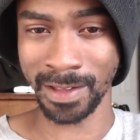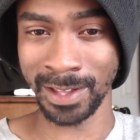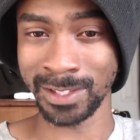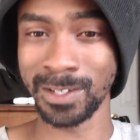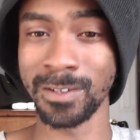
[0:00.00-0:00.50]

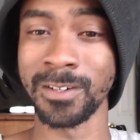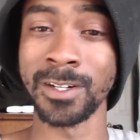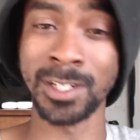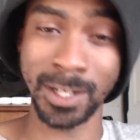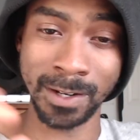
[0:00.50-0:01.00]
until they're a
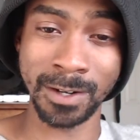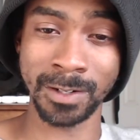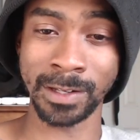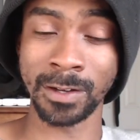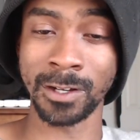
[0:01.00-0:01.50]
teenager,
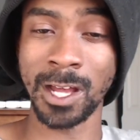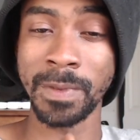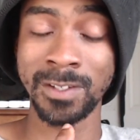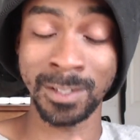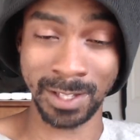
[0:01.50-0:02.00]
like a
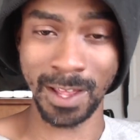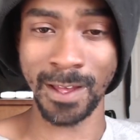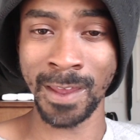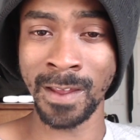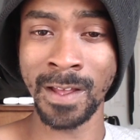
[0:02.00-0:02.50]
comment said,